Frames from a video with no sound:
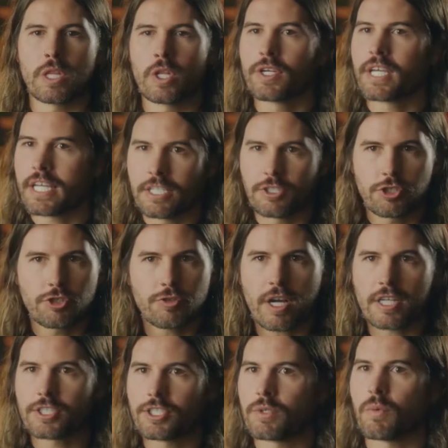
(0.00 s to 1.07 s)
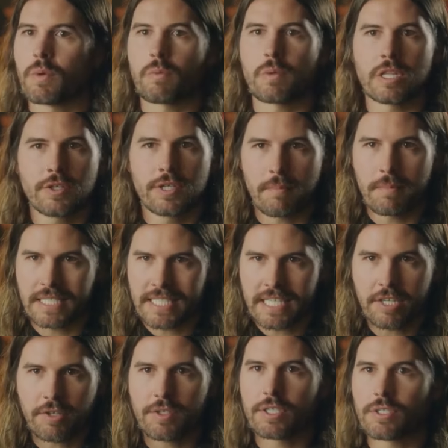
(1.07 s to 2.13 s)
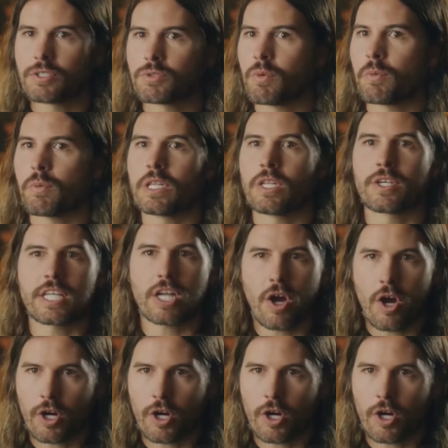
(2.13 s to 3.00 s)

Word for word: When we look at construction, when we look at materials, when we look at